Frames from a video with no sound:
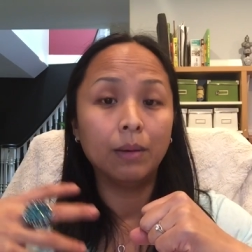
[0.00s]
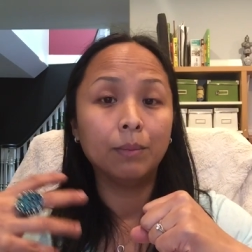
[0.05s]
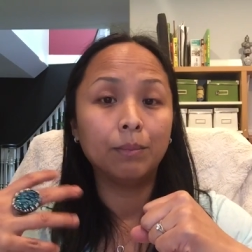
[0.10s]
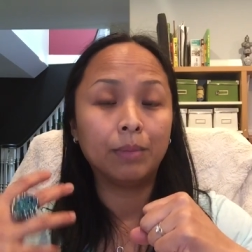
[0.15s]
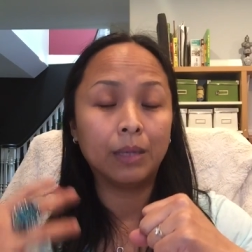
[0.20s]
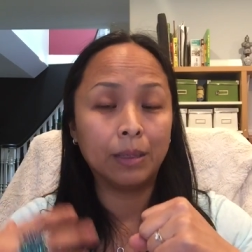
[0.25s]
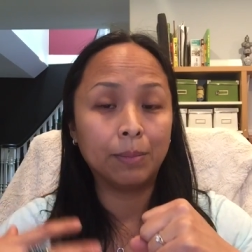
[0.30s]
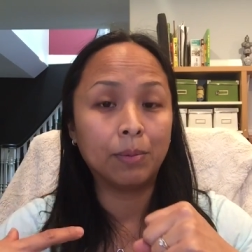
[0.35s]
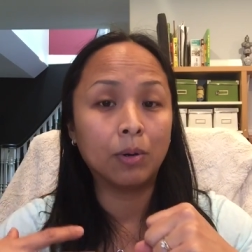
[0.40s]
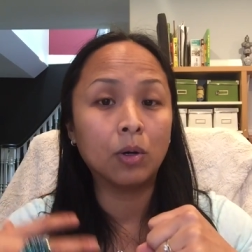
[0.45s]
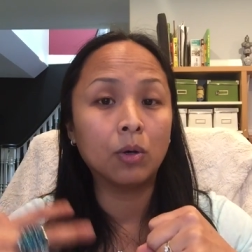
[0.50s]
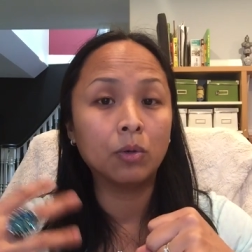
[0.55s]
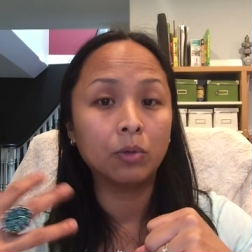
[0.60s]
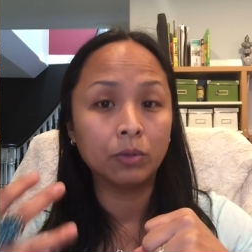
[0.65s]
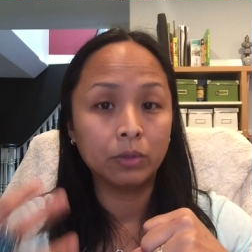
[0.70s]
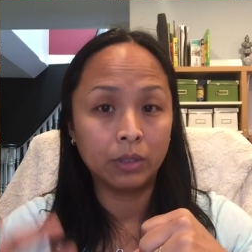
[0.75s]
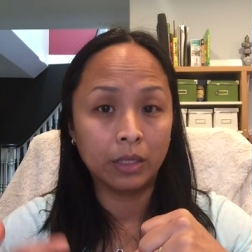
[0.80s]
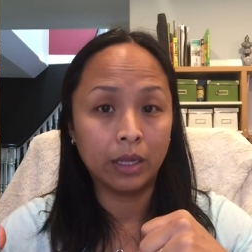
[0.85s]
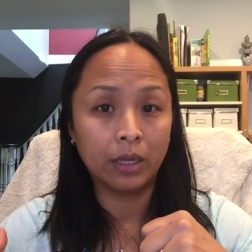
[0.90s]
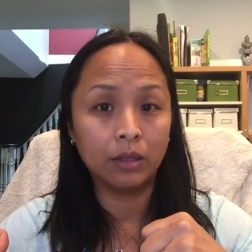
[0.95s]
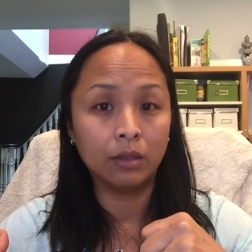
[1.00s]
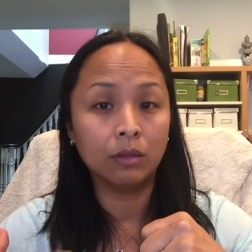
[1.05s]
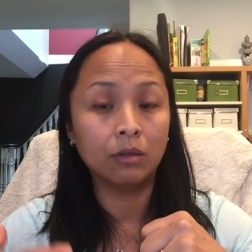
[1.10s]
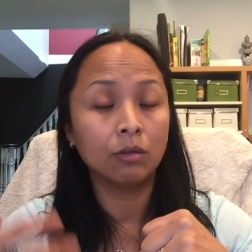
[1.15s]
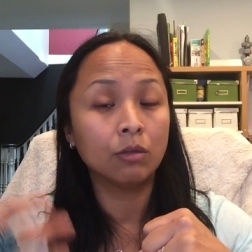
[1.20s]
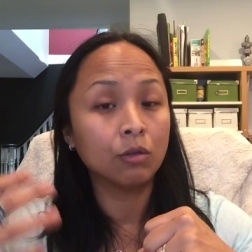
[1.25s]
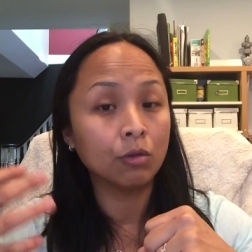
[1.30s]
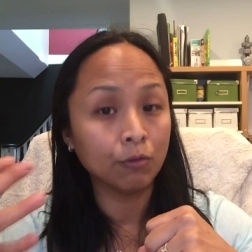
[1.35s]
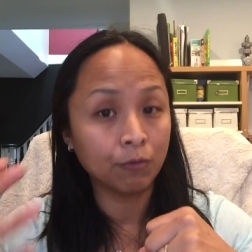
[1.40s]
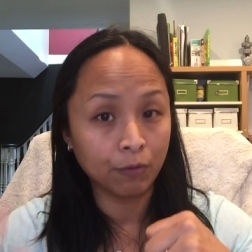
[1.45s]
people tend
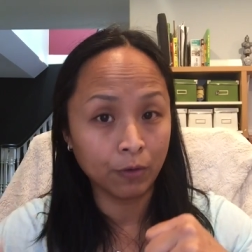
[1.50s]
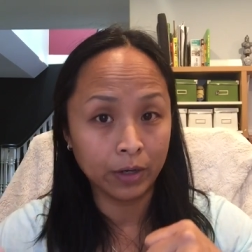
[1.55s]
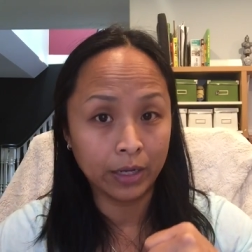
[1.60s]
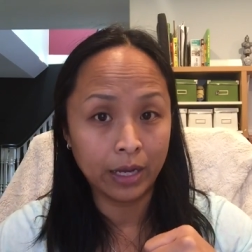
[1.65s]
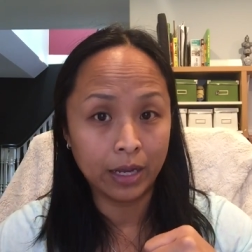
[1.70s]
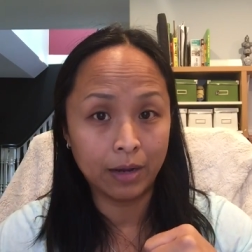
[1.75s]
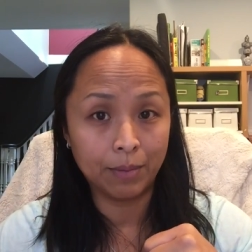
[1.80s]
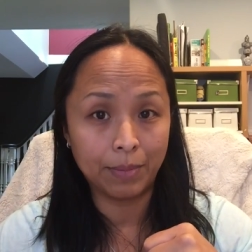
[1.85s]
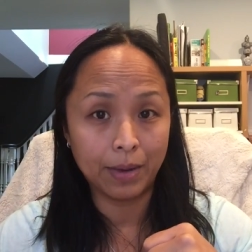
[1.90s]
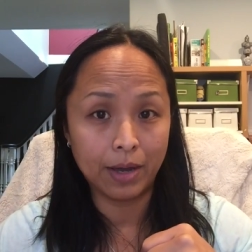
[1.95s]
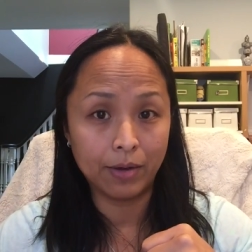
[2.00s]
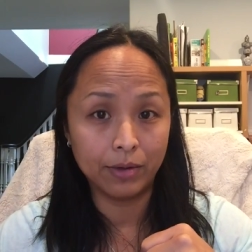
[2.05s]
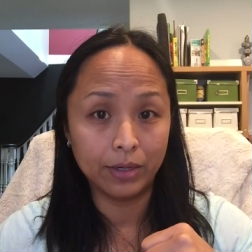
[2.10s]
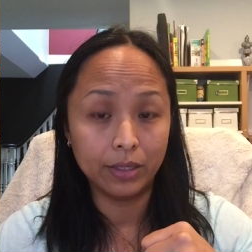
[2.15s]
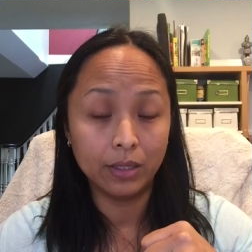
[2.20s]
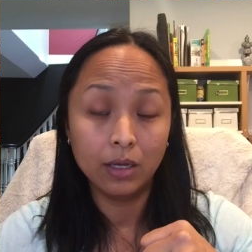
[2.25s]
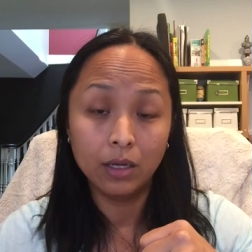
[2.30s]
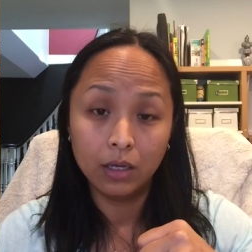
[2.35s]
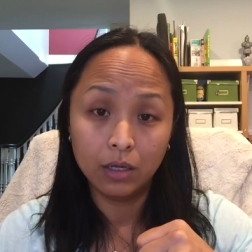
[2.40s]
to forget about it.